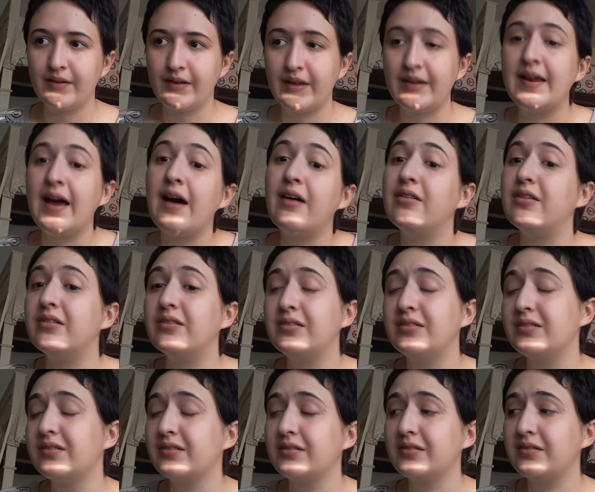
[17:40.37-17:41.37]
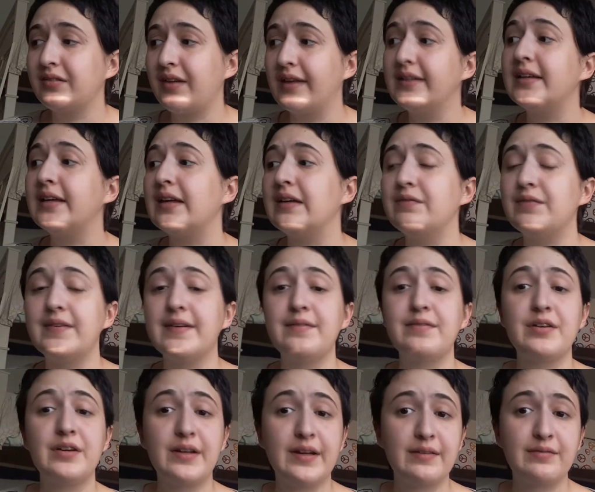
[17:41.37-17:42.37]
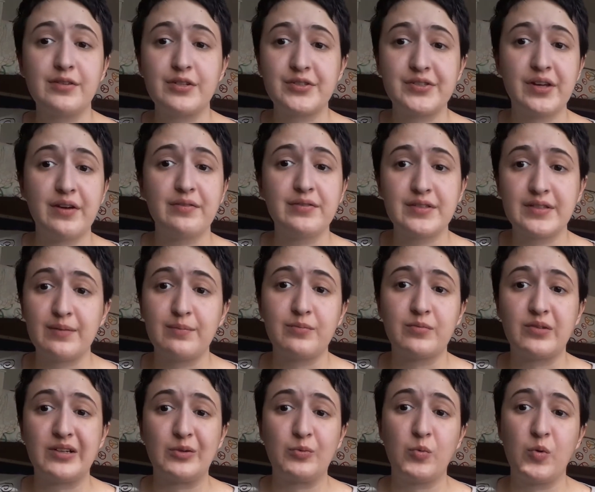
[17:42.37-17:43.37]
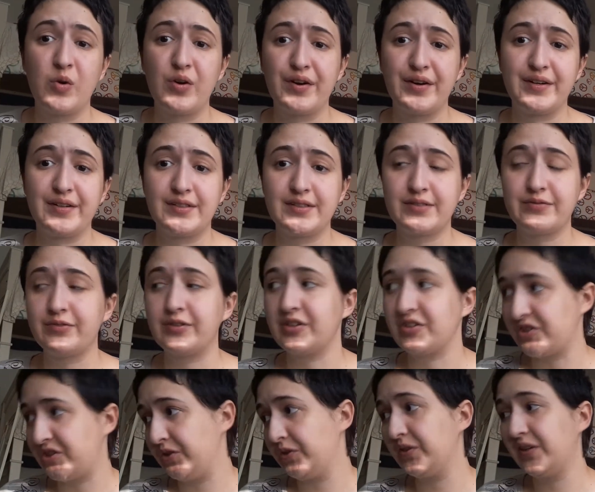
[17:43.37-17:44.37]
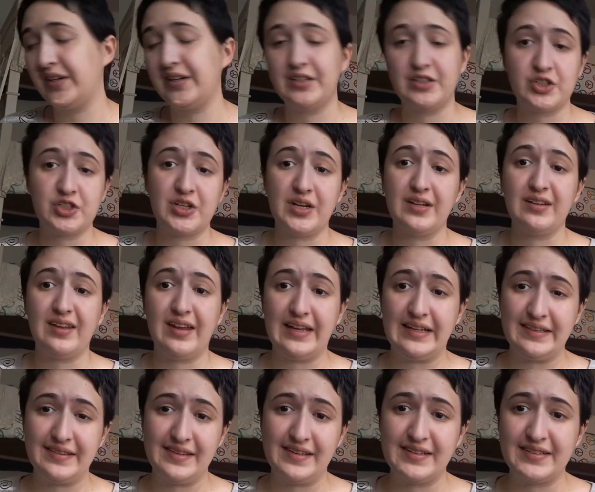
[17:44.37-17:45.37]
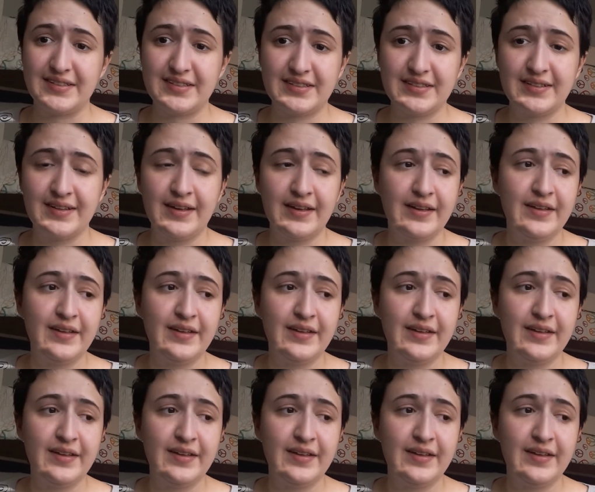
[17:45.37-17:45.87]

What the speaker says: and hell, like, even if you give yourself some rewards for doing shit like this,